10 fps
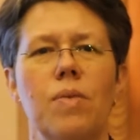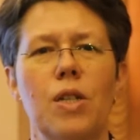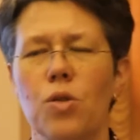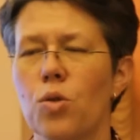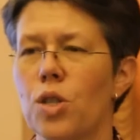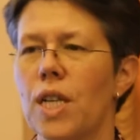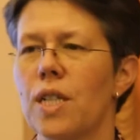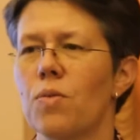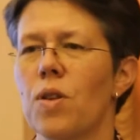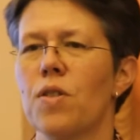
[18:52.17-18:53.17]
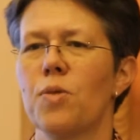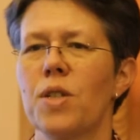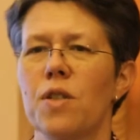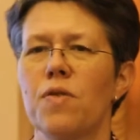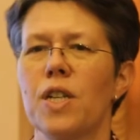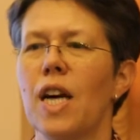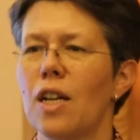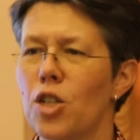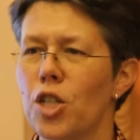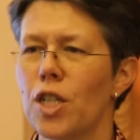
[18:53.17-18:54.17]
associated with a specific
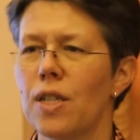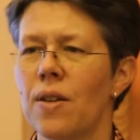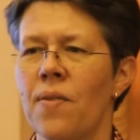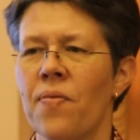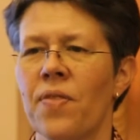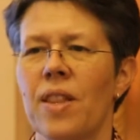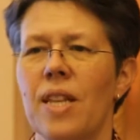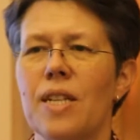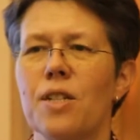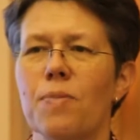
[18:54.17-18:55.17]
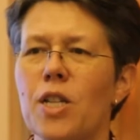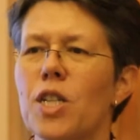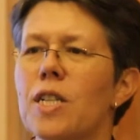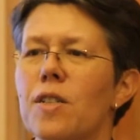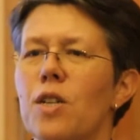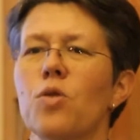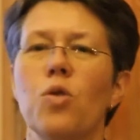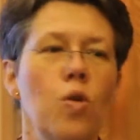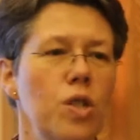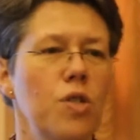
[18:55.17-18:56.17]
culture that it's much easier to
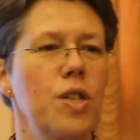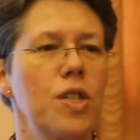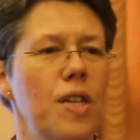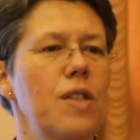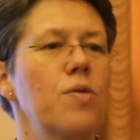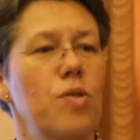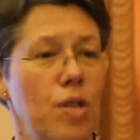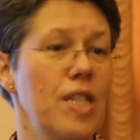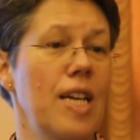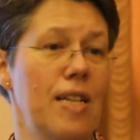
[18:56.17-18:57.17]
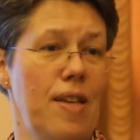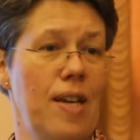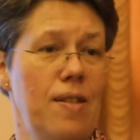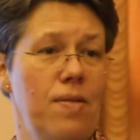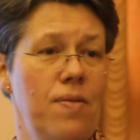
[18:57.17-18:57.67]
code switch than to translate that.